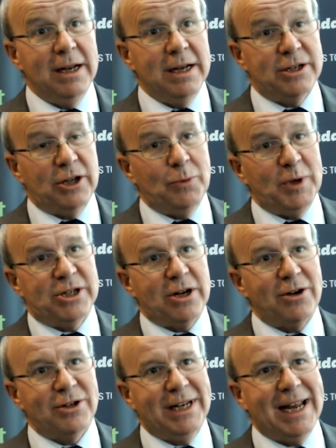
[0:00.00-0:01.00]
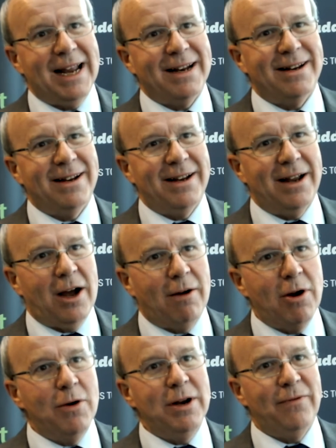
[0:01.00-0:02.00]
so that we start to get our
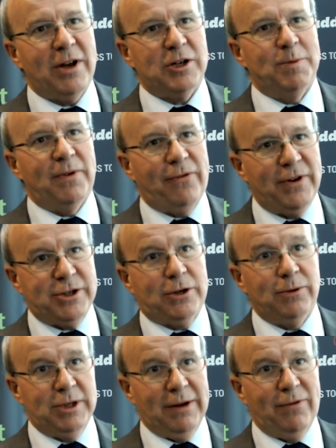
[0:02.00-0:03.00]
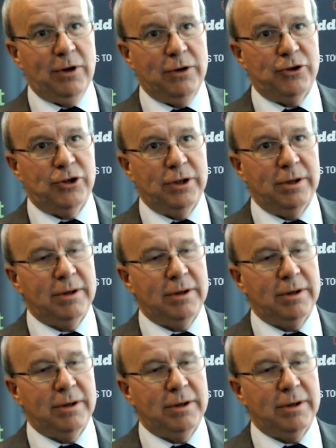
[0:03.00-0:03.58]
own investment, fiscal devolution,